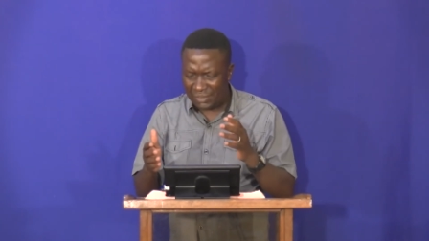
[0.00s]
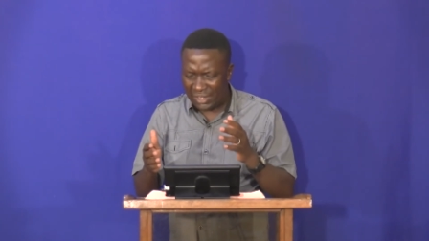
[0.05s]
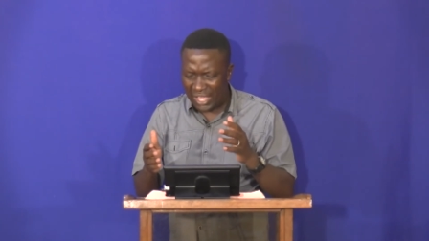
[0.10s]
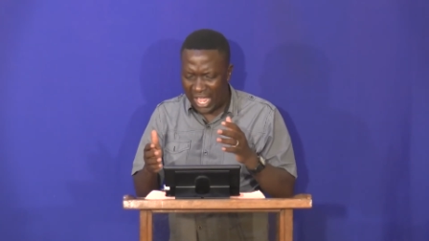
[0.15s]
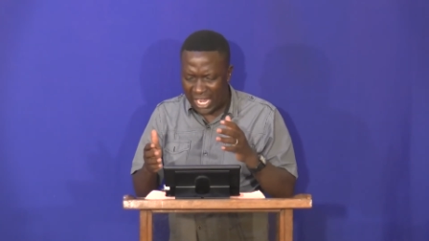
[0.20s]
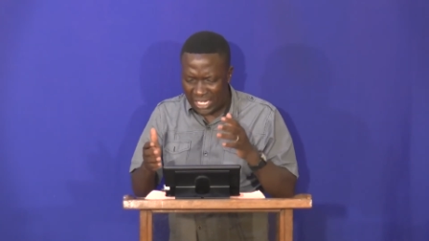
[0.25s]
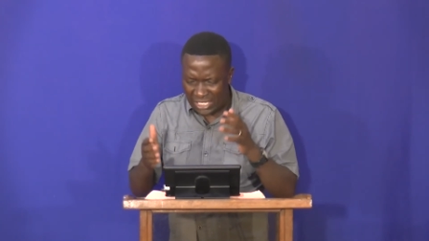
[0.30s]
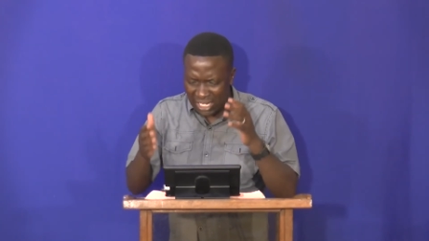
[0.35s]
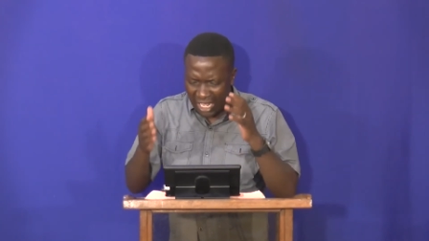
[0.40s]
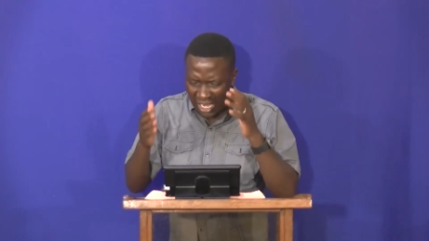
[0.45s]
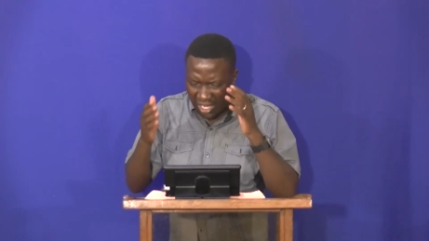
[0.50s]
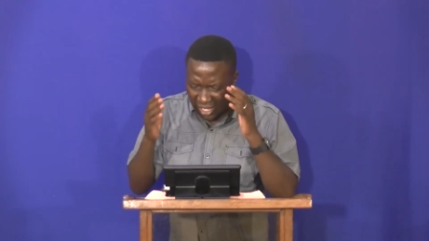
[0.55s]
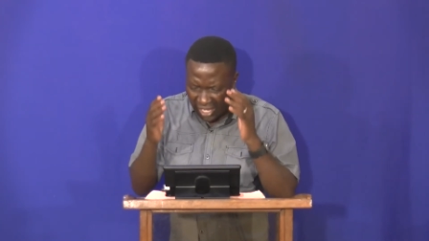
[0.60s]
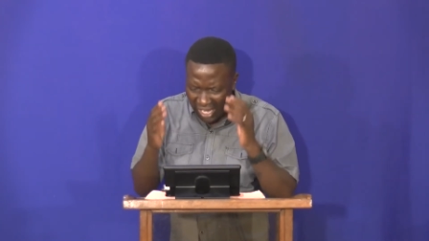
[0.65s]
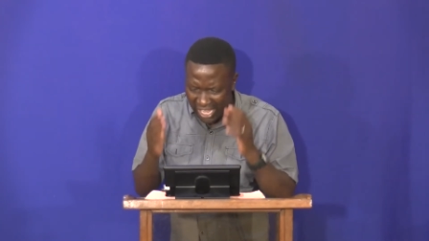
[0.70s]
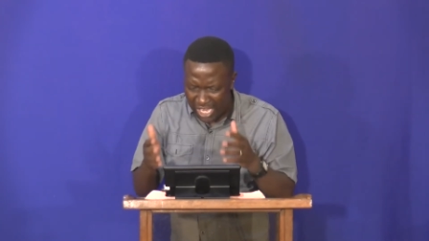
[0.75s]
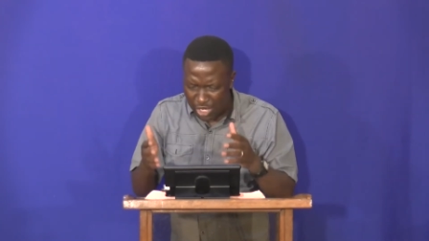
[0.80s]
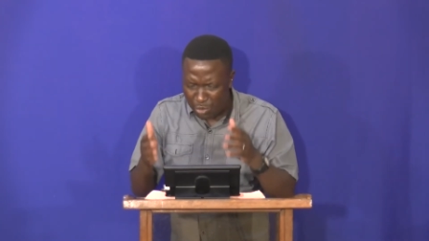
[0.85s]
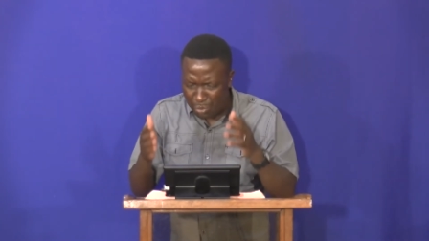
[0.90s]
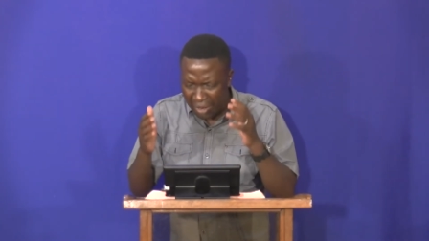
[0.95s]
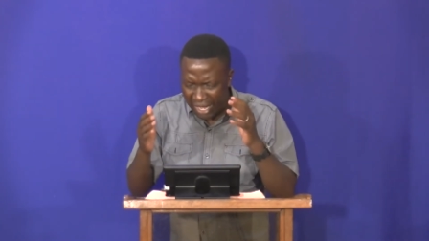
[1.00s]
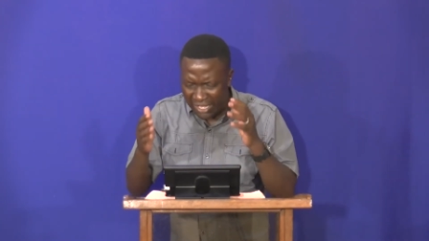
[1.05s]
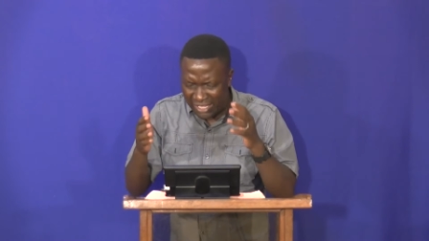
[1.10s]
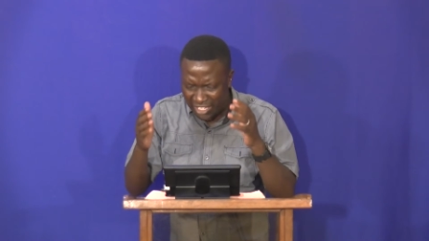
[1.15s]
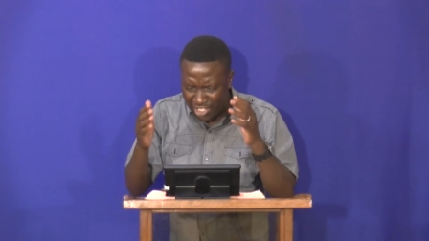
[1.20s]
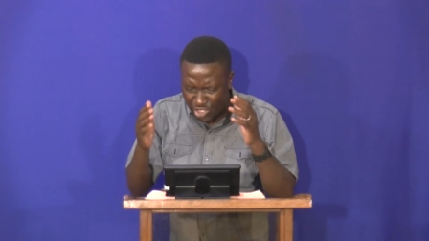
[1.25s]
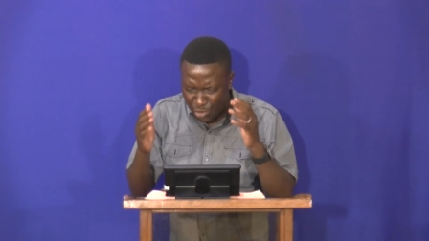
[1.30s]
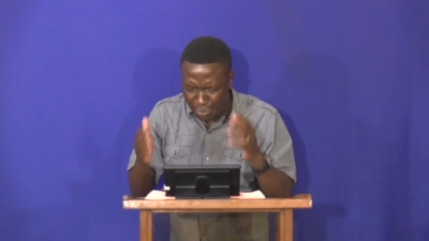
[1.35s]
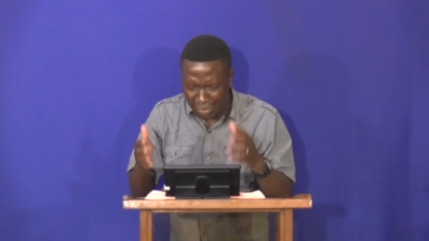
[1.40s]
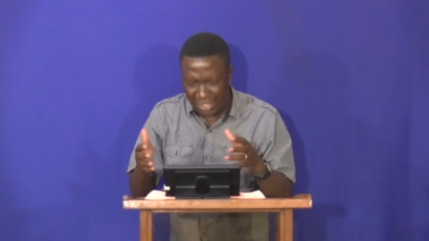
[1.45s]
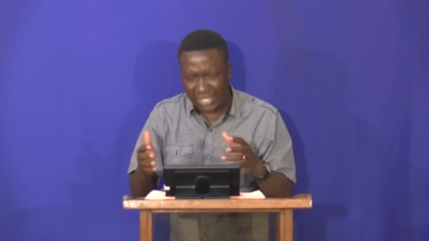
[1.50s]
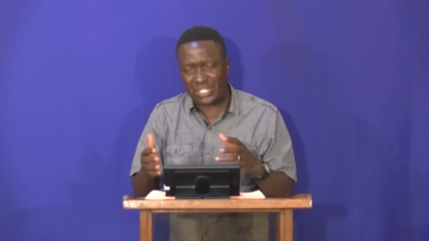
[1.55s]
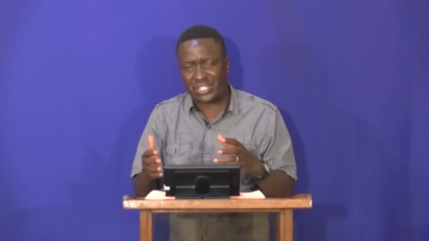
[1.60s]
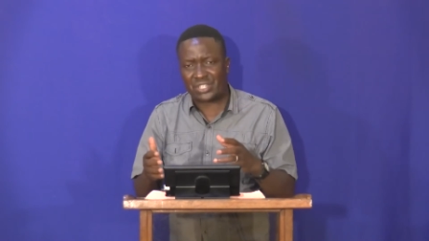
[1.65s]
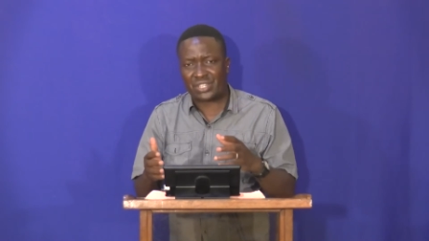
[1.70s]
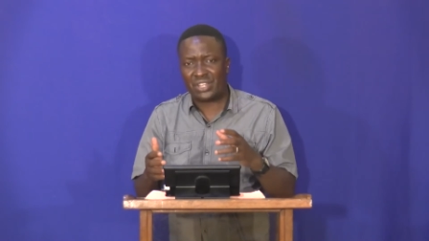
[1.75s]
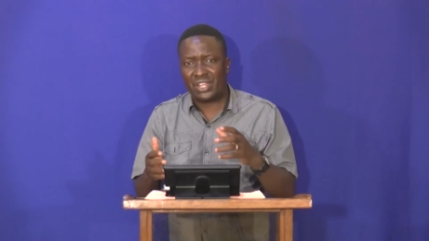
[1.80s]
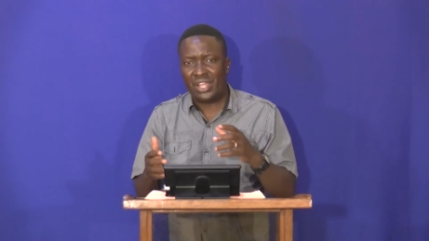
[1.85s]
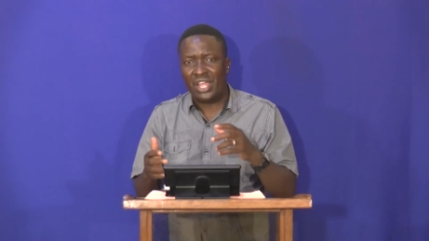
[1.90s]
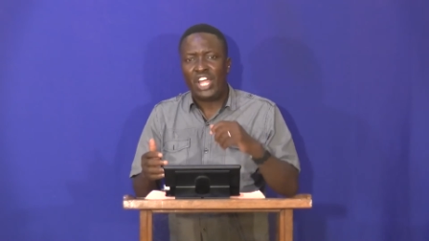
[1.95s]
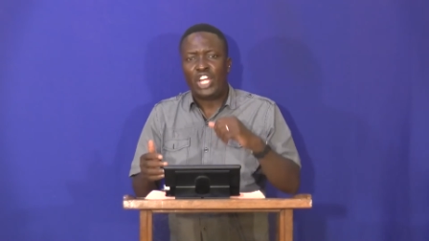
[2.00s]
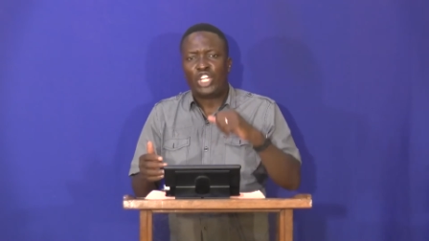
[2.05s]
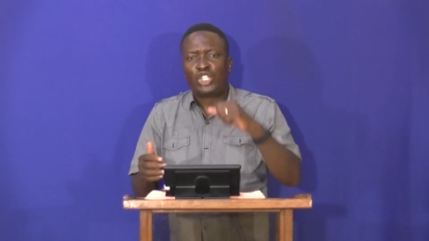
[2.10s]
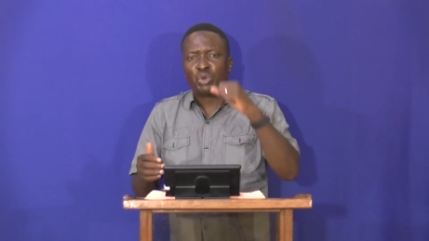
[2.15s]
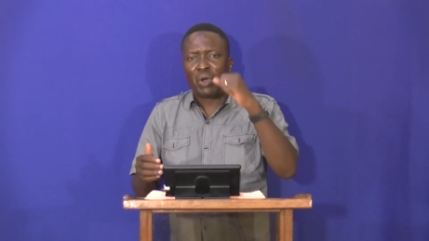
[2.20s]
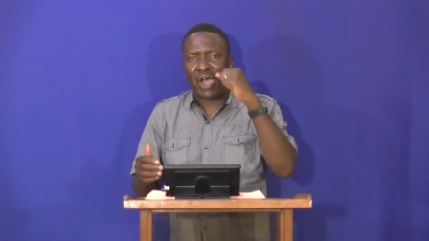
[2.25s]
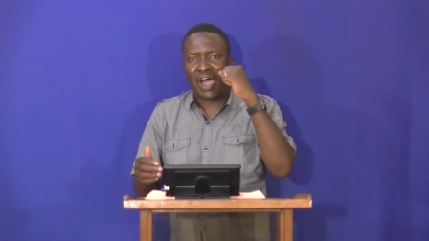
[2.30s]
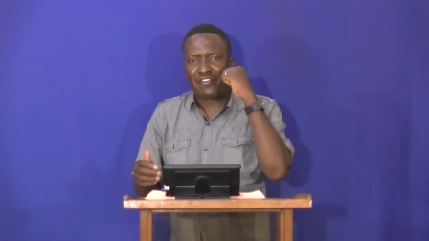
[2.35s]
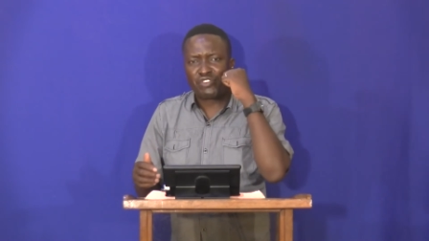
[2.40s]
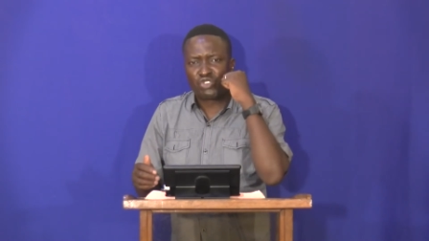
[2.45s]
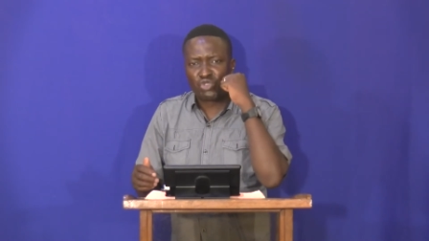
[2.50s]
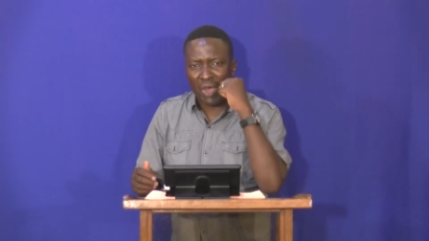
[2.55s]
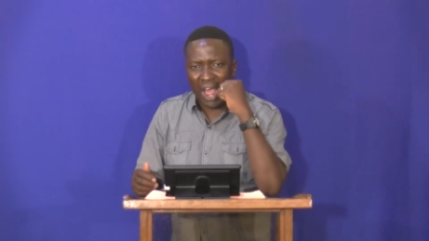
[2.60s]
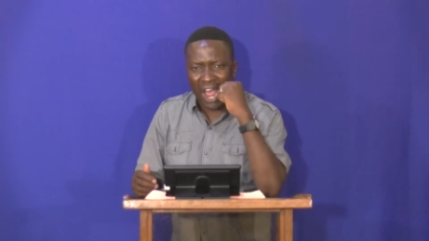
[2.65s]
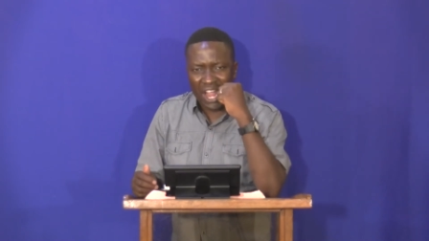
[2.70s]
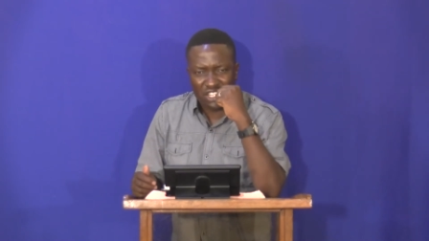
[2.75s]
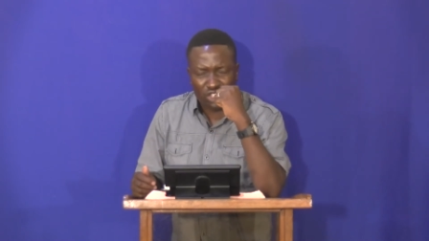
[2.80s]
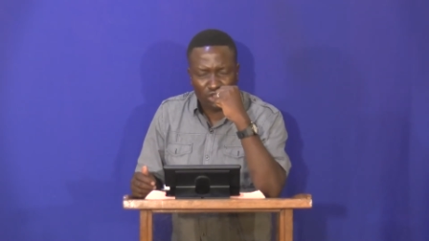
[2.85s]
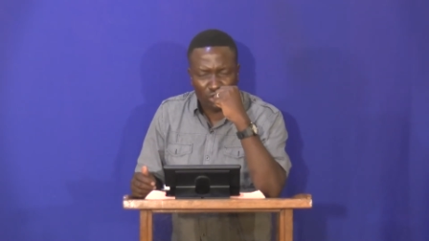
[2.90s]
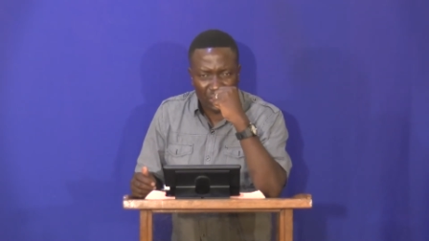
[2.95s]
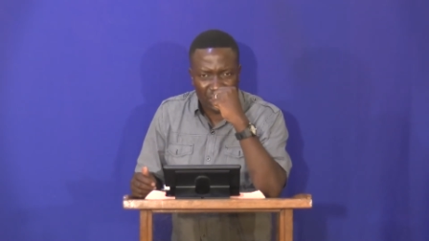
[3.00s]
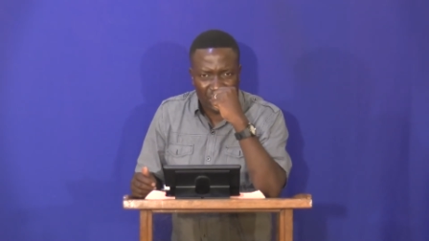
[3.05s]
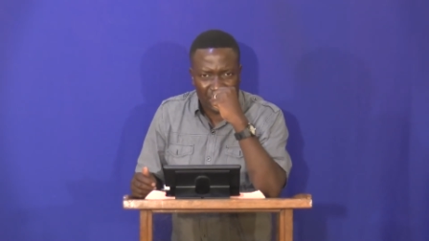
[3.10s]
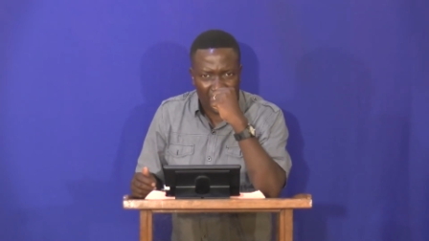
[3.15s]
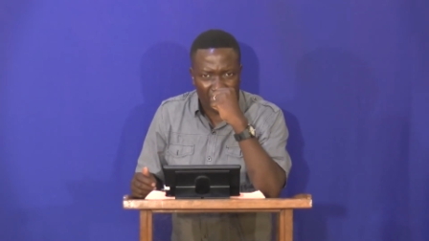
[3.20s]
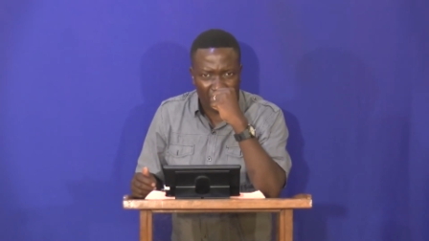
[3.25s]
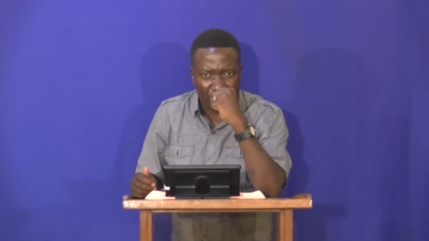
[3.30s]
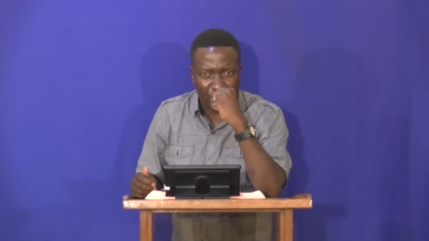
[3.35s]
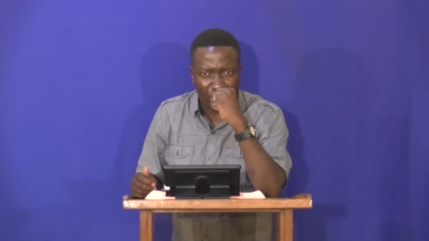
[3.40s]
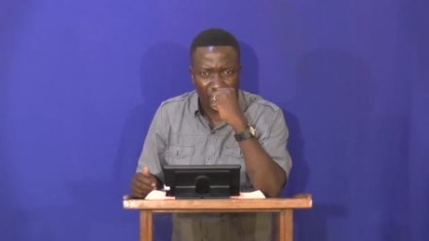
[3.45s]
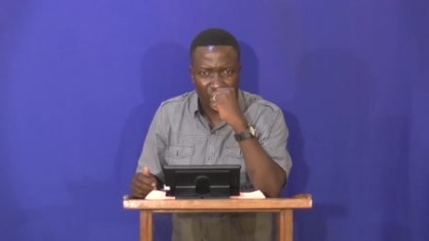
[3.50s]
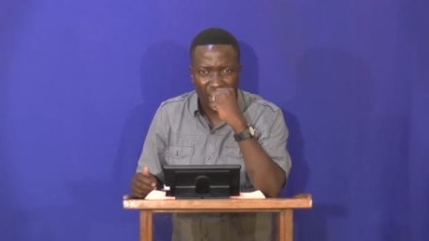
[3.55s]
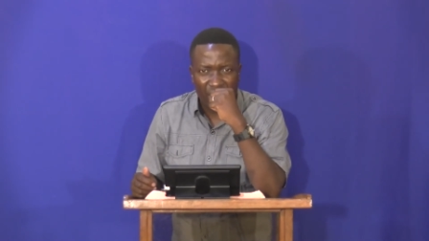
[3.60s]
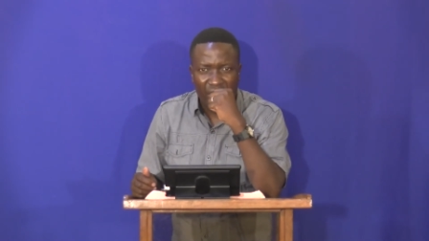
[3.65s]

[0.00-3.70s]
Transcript: as are led by the Spirit, you have to ask yourself,